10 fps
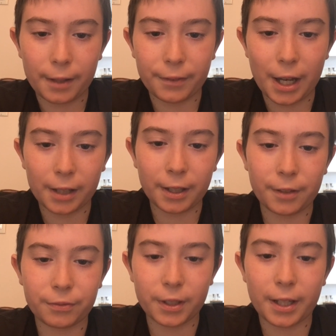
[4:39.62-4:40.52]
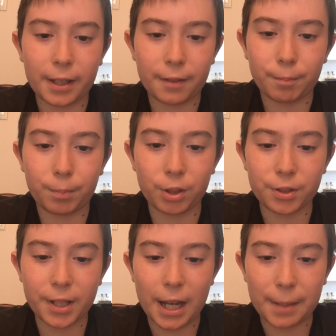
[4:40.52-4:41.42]
That left the
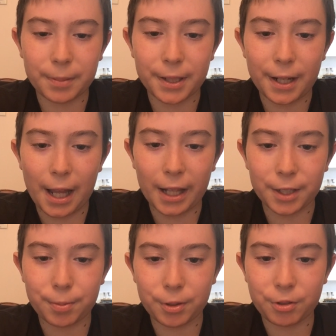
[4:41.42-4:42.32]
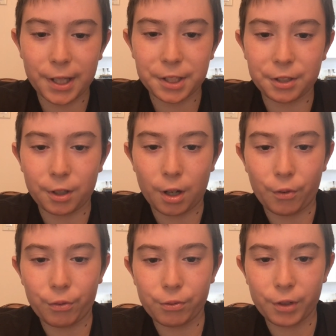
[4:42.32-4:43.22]
Blues captain Alex
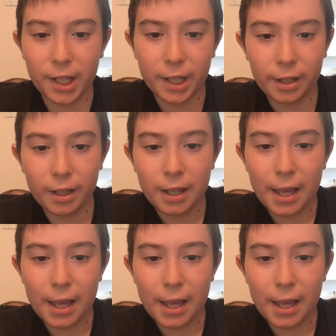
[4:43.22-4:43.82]
Pietrangelo free,